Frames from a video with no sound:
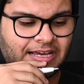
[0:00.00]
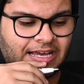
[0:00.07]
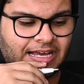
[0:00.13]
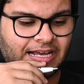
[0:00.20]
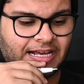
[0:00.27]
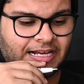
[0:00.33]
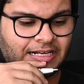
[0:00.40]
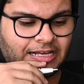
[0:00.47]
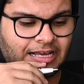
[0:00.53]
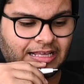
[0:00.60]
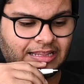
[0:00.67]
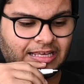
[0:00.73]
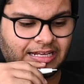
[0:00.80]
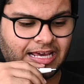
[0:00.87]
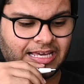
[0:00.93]

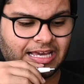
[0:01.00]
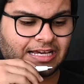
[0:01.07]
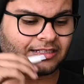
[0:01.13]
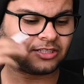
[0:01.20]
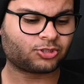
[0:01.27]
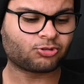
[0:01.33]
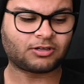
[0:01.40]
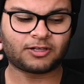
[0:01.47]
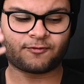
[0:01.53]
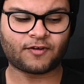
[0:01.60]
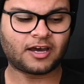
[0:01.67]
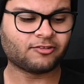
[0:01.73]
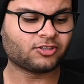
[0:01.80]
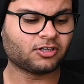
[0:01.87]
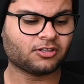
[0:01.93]
And then I added
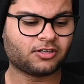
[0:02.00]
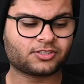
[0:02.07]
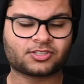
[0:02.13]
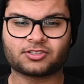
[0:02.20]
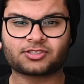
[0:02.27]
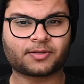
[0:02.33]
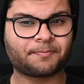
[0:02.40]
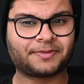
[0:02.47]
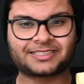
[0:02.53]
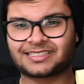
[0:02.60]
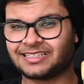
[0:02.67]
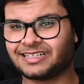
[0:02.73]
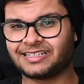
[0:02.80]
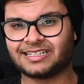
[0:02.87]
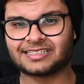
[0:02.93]
$25 on some
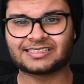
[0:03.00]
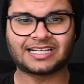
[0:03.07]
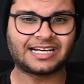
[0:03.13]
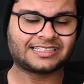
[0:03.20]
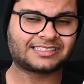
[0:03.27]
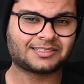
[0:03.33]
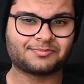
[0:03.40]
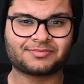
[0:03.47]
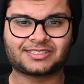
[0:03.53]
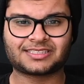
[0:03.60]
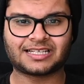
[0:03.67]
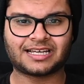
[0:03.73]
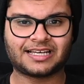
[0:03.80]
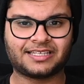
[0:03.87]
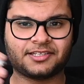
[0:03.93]
miscellaneous items
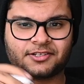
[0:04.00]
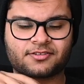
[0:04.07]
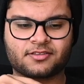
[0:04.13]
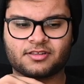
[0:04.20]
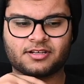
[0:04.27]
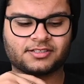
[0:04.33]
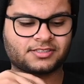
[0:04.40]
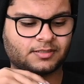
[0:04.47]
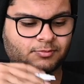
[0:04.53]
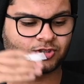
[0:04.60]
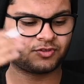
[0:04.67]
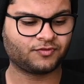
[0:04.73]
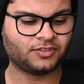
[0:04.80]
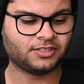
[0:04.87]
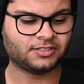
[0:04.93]
here and there, some
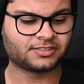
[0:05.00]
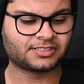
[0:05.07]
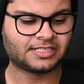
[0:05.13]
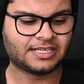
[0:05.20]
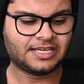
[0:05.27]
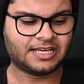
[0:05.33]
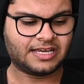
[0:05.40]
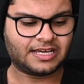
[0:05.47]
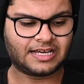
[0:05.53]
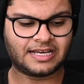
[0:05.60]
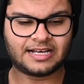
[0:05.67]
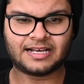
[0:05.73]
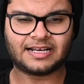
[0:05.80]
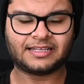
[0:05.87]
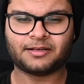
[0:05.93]
souvenirs,
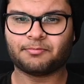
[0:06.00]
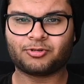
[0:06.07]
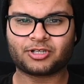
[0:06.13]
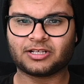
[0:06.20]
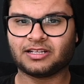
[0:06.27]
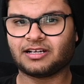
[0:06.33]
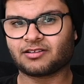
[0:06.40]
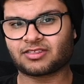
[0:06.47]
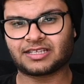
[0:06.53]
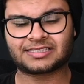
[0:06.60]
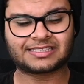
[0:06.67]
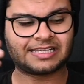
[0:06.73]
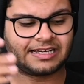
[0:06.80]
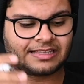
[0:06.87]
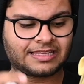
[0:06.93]
an umbrella,
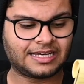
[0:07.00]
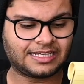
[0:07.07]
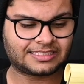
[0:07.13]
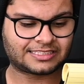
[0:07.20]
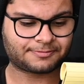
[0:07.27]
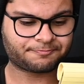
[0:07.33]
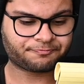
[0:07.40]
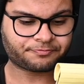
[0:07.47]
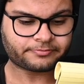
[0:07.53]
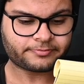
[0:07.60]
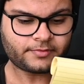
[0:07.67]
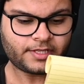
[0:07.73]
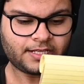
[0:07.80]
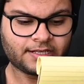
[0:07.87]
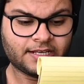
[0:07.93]
things like that.
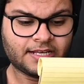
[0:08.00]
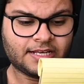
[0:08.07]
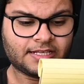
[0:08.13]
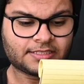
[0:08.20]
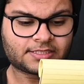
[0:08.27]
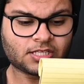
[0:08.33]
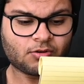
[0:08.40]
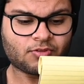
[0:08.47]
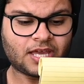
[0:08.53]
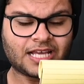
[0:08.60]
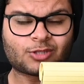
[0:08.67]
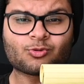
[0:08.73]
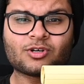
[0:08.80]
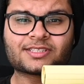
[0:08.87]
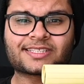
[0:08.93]
So
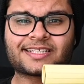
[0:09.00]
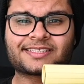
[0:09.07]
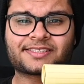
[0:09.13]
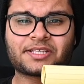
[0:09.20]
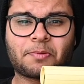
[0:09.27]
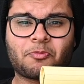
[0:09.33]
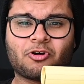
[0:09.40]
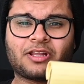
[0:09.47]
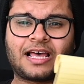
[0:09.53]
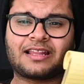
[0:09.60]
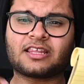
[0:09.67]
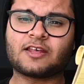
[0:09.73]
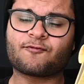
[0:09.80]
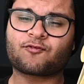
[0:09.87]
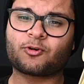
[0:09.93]
that was Istanbul,
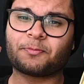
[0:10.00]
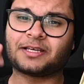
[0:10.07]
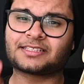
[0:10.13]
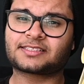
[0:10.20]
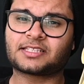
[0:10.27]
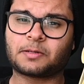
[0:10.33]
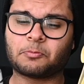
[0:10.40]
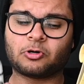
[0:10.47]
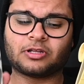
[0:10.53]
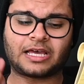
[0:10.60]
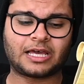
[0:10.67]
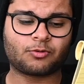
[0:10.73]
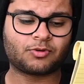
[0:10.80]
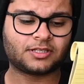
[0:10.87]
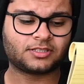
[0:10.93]
and then from Istanbul
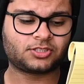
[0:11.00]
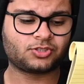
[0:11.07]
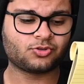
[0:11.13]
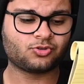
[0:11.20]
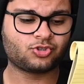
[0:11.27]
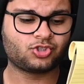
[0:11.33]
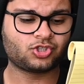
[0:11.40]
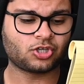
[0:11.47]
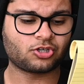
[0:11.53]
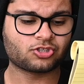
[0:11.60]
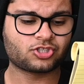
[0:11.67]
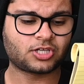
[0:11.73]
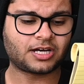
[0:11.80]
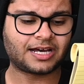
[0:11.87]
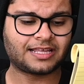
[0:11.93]
I went to
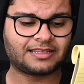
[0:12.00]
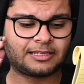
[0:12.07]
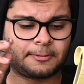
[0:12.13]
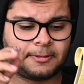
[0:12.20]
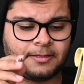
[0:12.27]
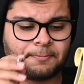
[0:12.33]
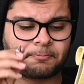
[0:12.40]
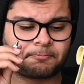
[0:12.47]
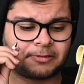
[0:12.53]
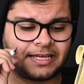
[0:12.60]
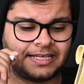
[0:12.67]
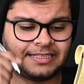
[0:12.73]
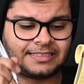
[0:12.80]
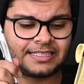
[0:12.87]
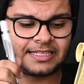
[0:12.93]
Georgia, and the
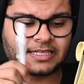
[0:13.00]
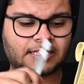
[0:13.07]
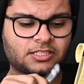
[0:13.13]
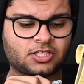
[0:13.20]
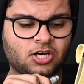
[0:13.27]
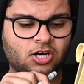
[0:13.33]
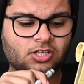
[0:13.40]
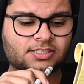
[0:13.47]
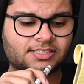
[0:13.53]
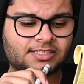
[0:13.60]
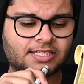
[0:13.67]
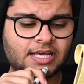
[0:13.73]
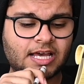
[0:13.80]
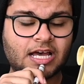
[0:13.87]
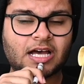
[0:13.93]
plane ticket
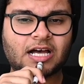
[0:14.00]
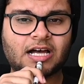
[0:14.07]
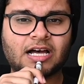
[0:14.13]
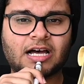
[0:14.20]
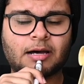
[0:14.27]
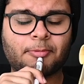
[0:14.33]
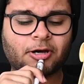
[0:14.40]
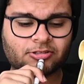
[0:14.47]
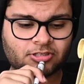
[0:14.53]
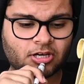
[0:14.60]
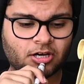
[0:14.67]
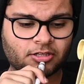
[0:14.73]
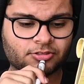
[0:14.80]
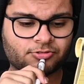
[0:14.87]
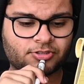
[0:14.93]
cost about
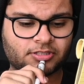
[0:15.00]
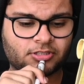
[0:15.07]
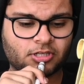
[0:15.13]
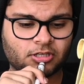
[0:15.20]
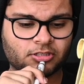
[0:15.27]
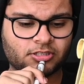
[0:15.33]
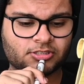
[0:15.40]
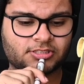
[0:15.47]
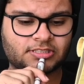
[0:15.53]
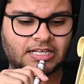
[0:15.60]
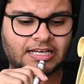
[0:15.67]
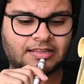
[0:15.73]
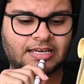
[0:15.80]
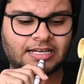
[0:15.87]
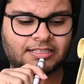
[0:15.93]
$100,
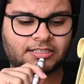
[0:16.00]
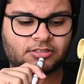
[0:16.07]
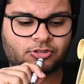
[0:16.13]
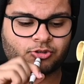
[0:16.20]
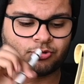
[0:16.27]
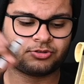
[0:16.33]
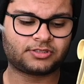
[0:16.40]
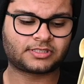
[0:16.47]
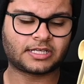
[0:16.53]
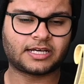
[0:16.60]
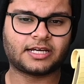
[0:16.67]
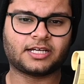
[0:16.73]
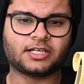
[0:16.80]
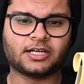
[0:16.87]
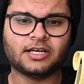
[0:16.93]
and that includes
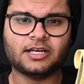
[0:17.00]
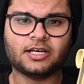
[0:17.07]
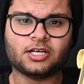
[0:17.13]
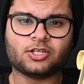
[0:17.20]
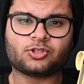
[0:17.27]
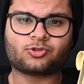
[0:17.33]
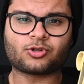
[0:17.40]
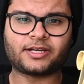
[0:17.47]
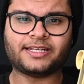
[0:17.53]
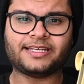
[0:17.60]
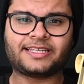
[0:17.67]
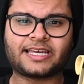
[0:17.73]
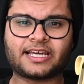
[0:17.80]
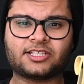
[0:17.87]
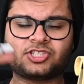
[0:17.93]
20
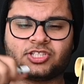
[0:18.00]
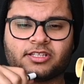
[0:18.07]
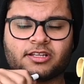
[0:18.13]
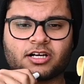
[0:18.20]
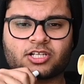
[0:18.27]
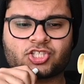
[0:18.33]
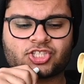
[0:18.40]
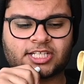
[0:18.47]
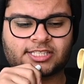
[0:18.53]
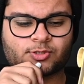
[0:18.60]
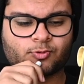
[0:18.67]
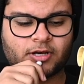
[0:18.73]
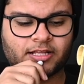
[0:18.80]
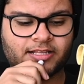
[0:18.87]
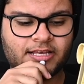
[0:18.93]
kg luggage
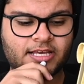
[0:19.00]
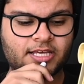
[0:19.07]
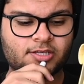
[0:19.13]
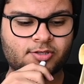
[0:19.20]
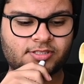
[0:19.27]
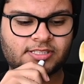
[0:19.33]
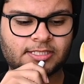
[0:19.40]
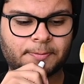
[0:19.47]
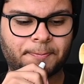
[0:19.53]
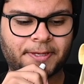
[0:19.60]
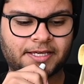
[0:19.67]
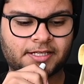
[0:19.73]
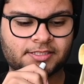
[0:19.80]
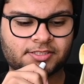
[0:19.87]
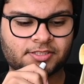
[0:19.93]
as well, using
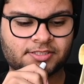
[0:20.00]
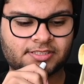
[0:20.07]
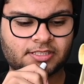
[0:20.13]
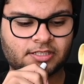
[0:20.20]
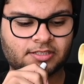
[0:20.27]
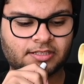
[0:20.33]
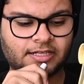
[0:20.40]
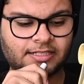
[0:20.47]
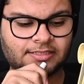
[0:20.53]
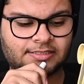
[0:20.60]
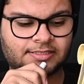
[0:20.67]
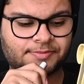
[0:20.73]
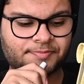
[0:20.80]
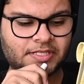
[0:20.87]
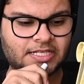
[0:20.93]
Pegasus
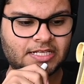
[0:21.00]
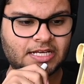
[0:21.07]
Airlines.